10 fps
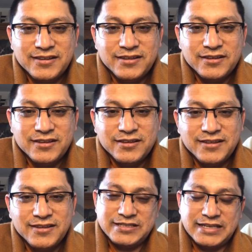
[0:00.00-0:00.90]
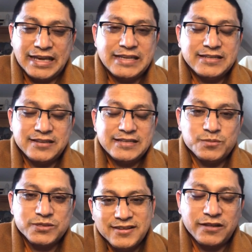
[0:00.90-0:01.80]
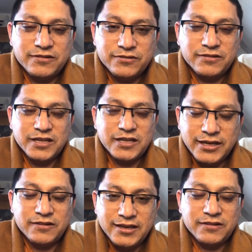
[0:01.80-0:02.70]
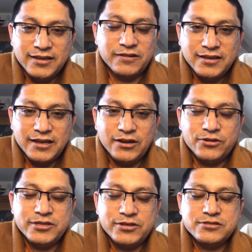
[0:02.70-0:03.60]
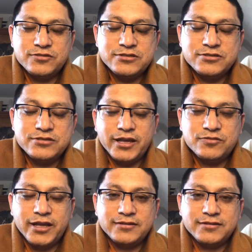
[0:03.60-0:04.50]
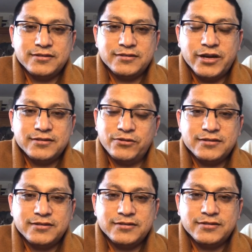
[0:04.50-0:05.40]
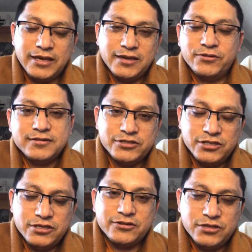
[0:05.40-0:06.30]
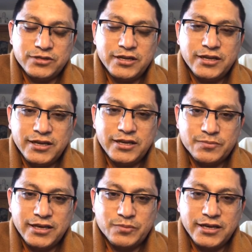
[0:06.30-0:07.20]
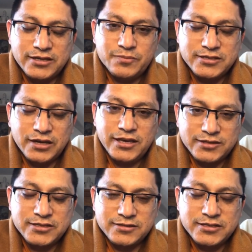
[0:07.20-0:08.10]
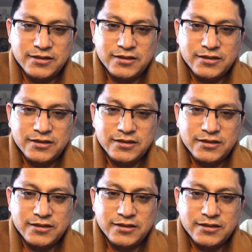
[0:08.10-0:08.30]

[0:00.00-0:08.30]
So he dedicated himself fully and no need to worry. So he continued his practice.